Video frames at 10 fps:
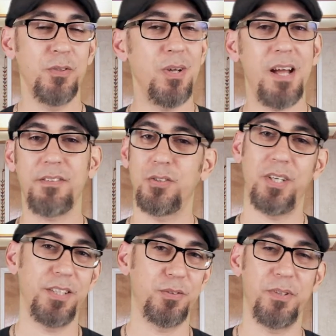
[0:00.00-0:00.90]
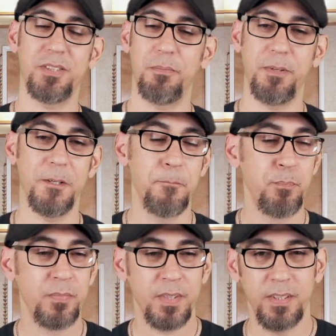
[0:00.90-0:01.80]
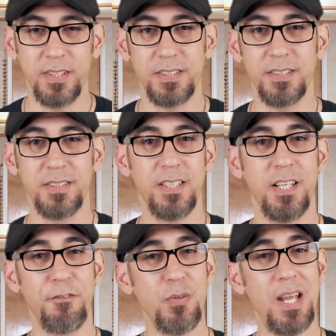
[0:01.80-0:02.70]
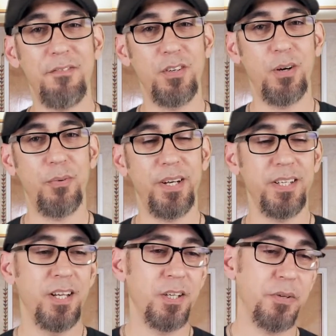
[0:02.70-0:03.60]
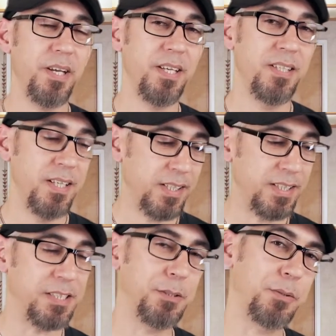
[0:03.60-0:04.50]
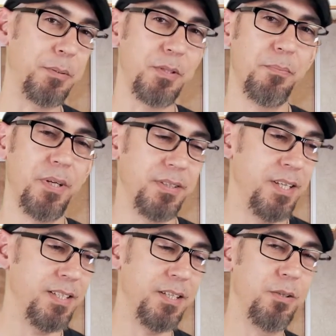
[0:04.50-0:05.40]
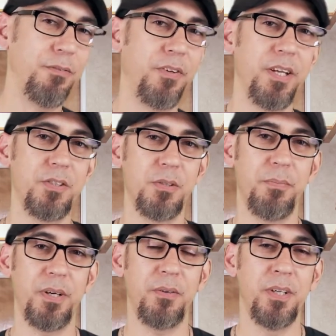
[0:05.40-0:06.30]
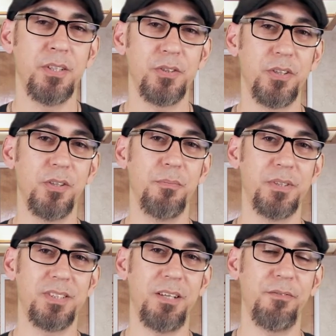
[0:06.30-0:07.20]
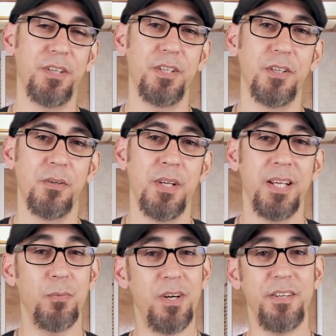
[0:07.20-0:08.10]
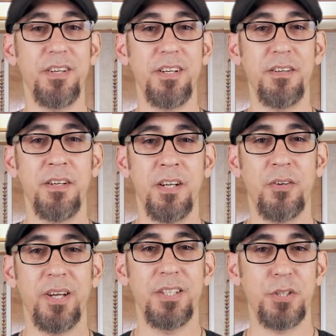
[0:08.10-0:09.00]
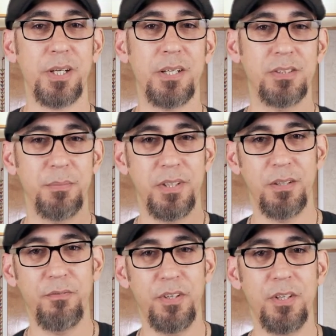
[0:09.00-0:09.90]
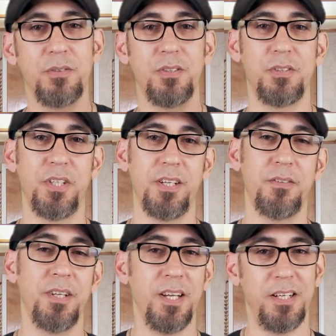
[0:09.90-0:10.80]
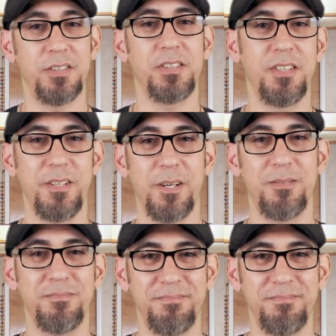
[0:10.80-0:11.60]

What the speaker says: You have to try this recipe. Listen, if you haven't already, go ahead, click that subscription button, that notification bell, so you don't miss that video. And while you're here, go ahead and check out some of the other videos on the channel, and I'll see you there.